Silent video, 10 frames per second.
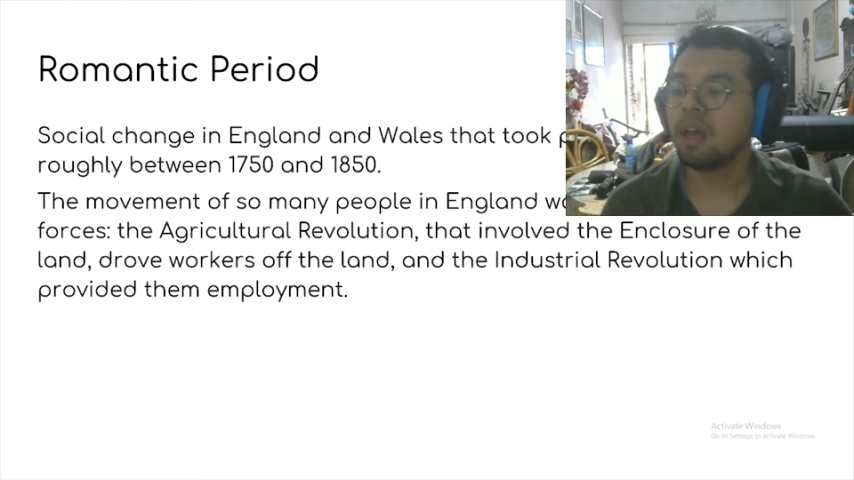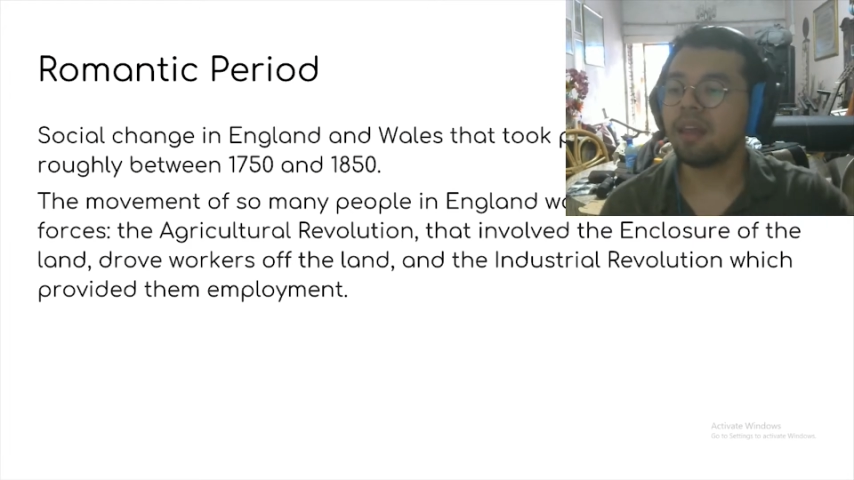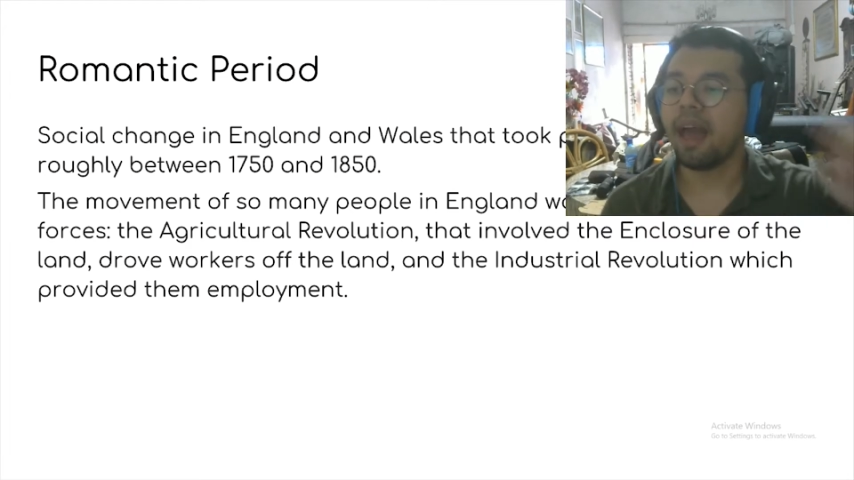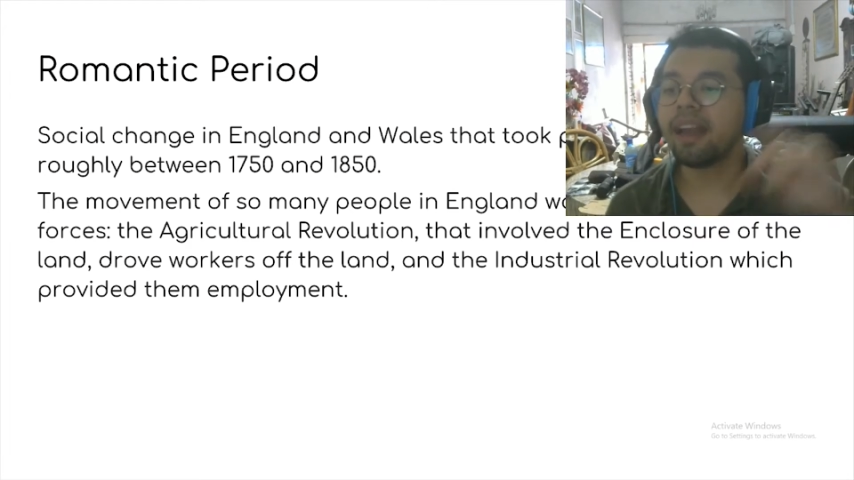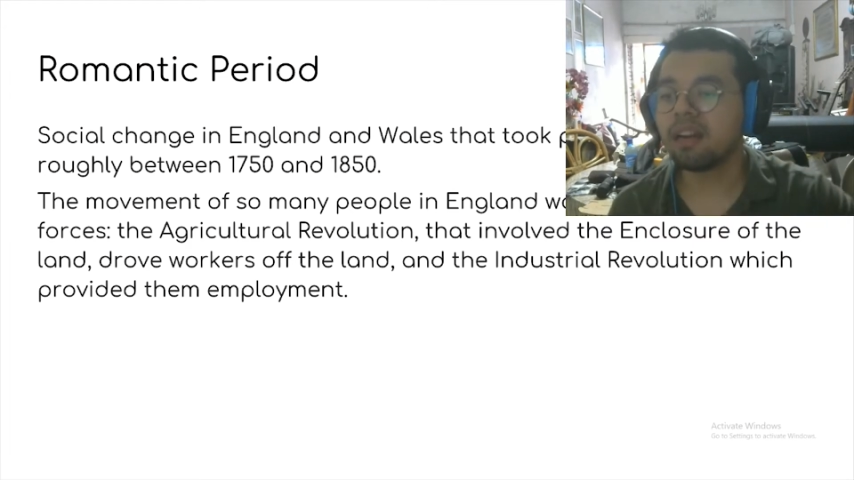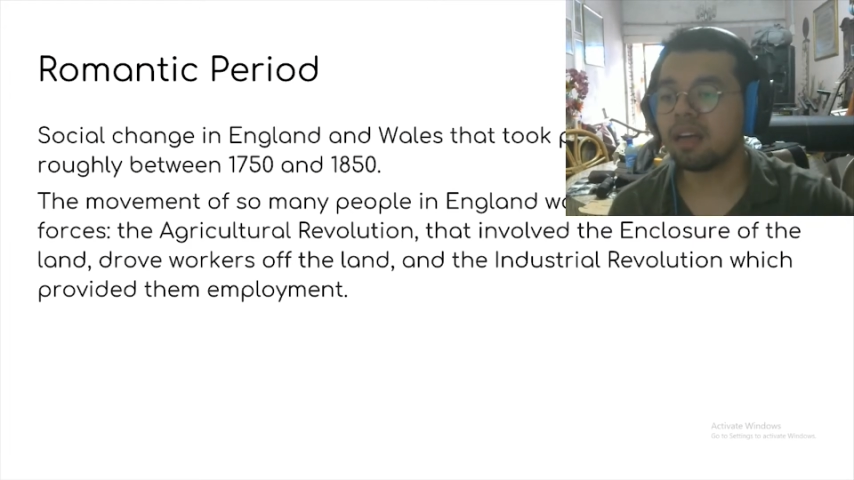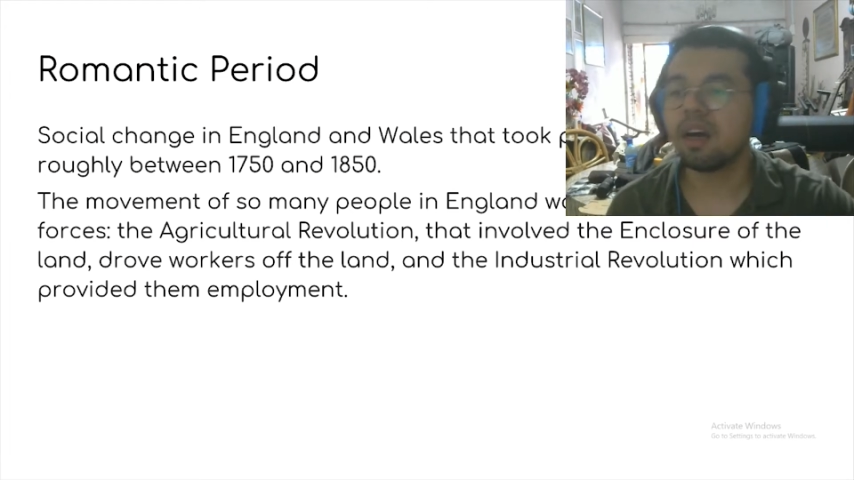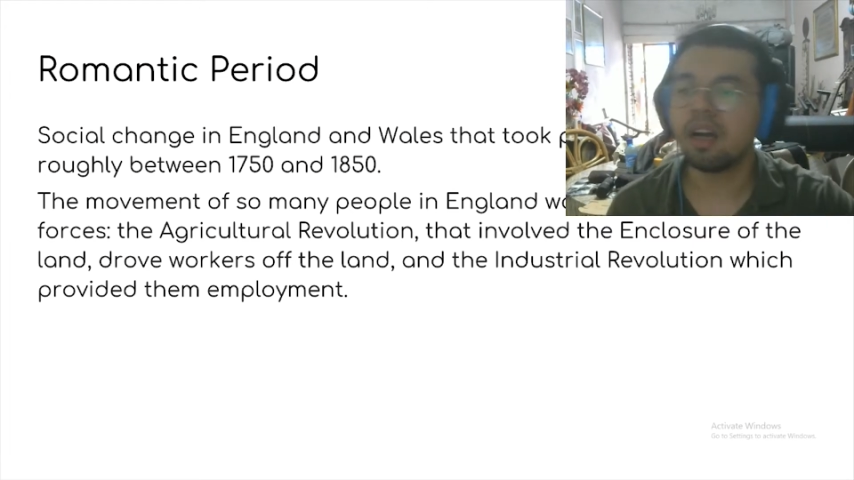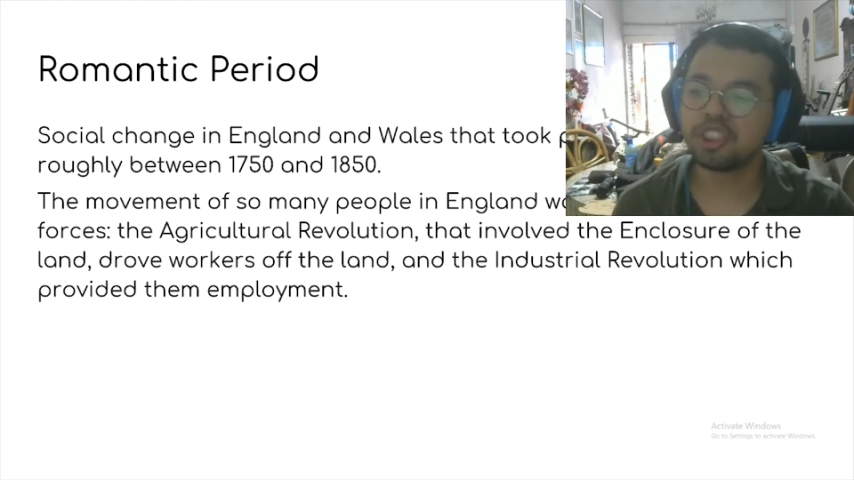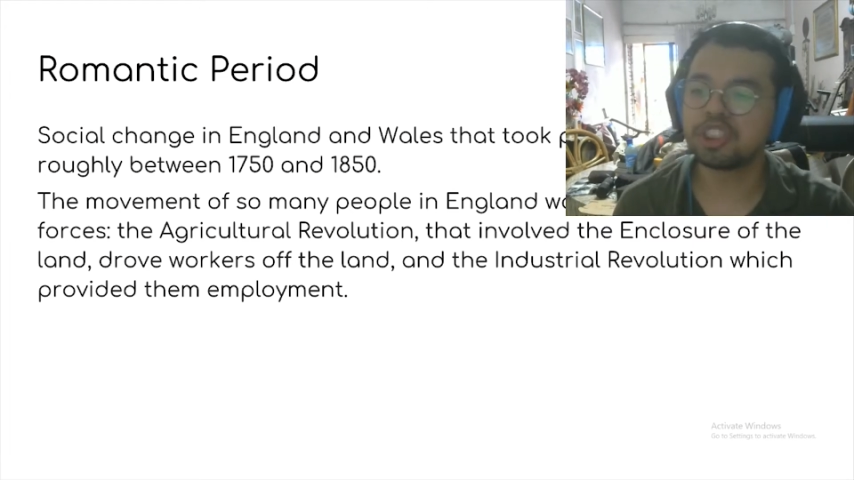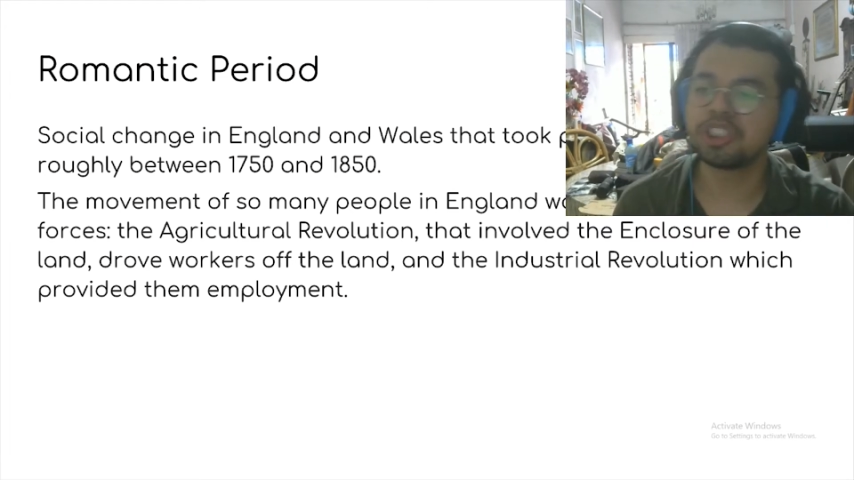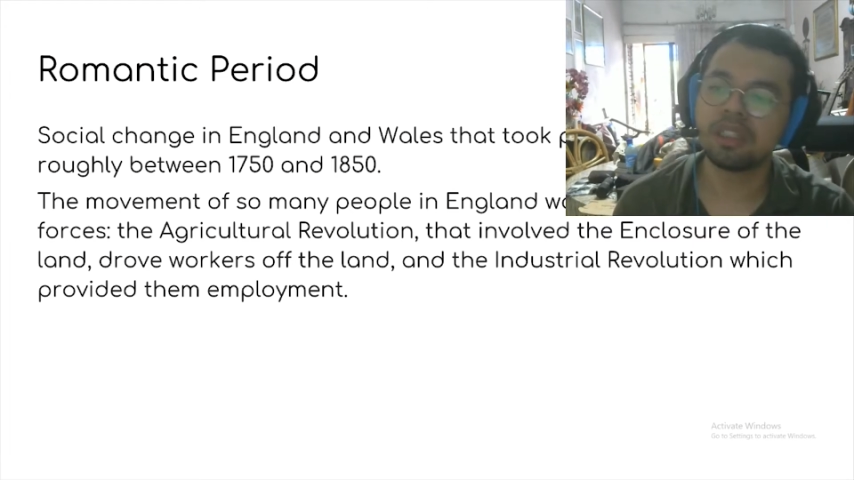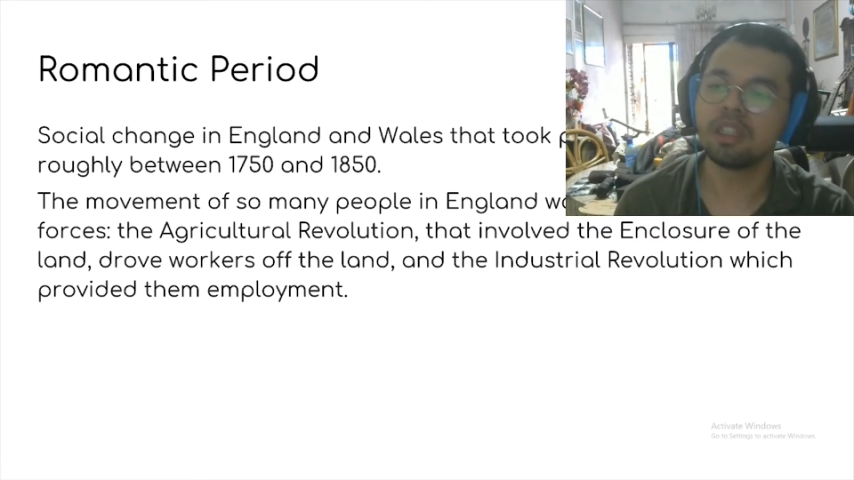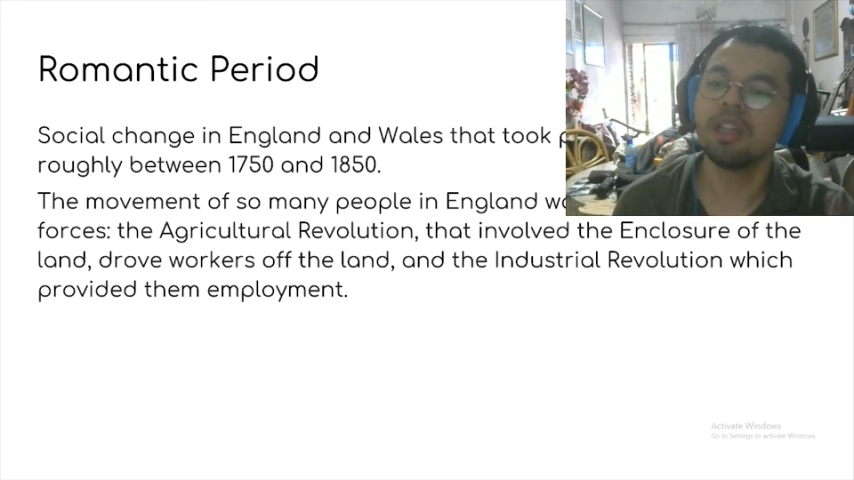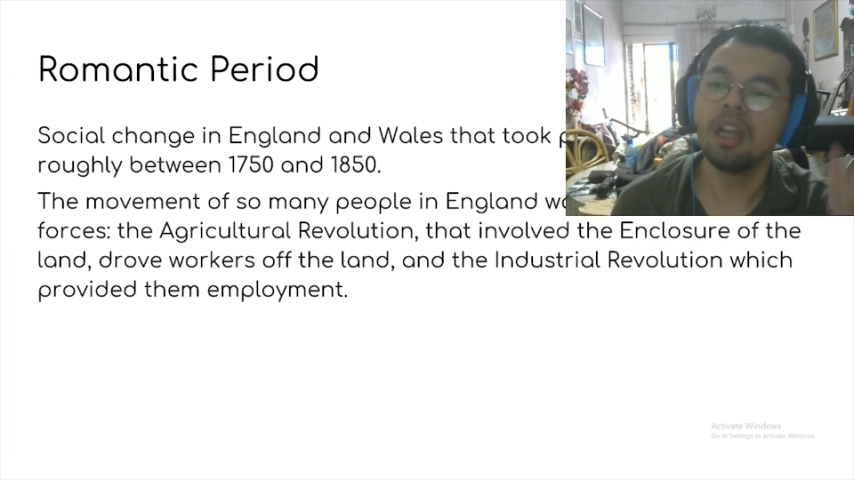The
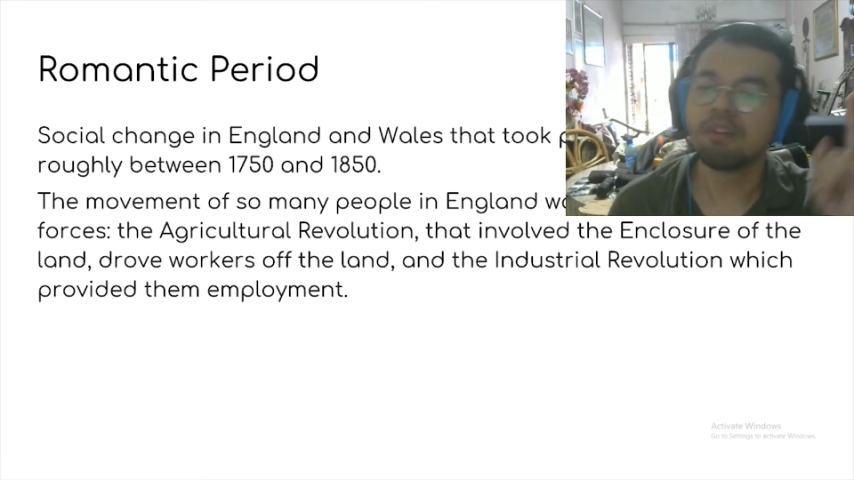agricultural